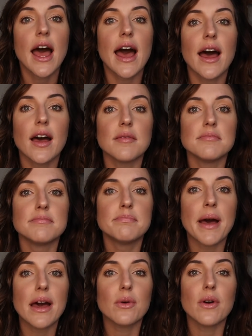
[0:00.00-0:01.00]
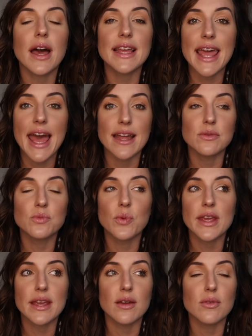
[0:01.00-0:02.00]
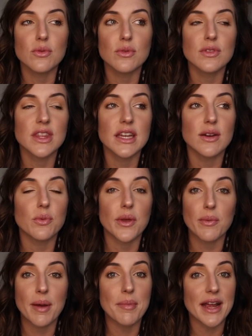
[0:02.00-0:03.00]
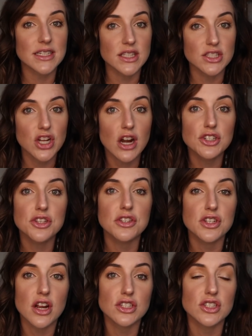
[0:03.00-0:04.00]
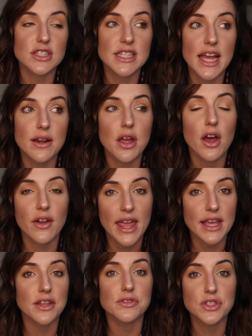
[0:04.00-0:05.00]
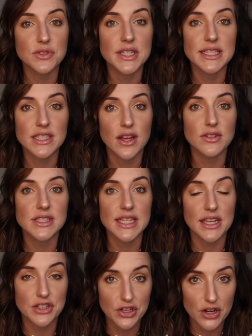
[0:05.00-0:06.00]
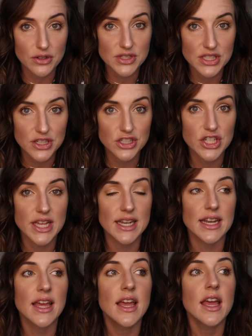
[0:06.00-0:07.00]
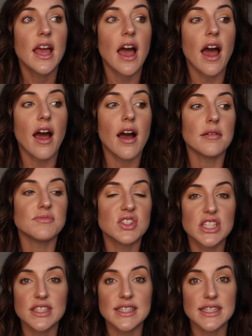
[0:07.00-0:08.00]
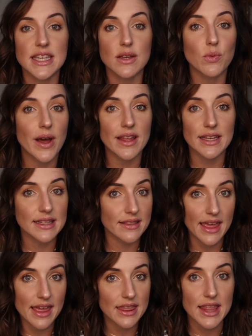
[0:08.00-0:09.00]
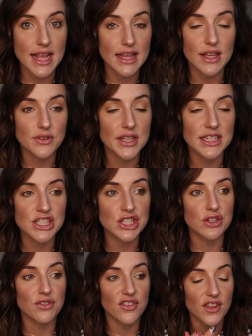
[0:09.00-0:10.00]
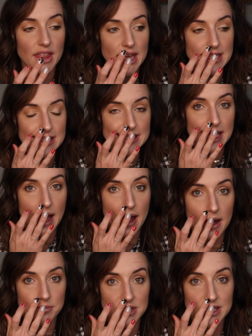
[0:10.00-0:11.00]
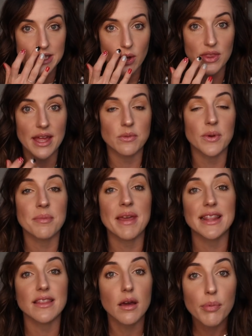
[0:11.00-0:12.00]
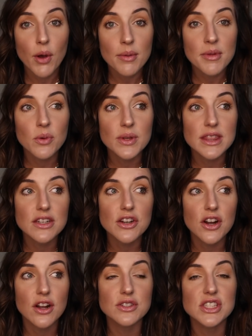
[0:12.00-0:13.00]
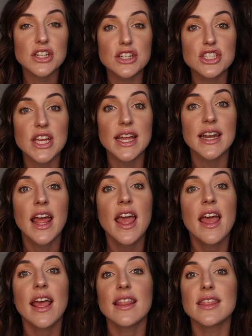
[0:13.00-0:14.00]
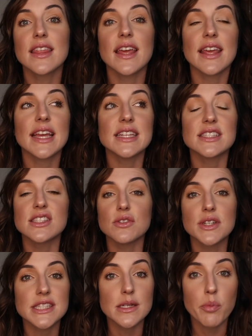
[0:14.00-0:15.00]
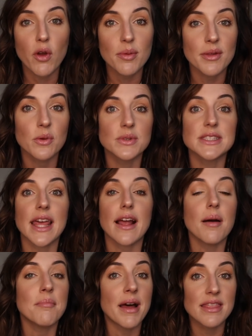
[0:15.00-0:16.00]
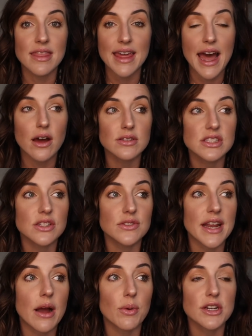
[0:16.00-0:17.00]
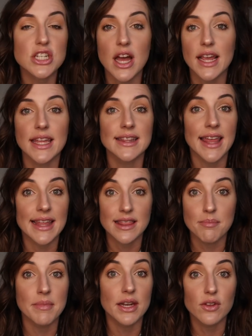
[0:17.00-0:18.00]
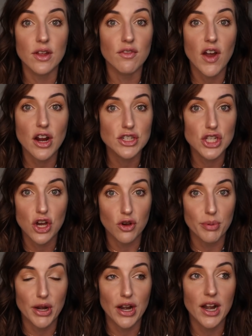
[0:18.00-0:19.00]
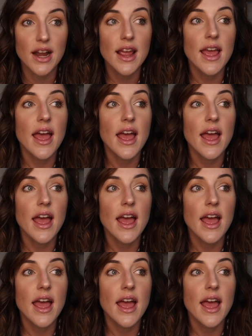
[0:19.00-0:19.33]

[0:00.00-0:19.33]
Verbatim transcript: Um, but again, we the we went back to the doctor. The doctor said, okay, you do need to go see a neurosurgeon um, to see what they think you need to do for this. Um, so then we made the appointment with the neurosurgeon. His soonest appointment was like a month out. So now we're talking like the middle of October.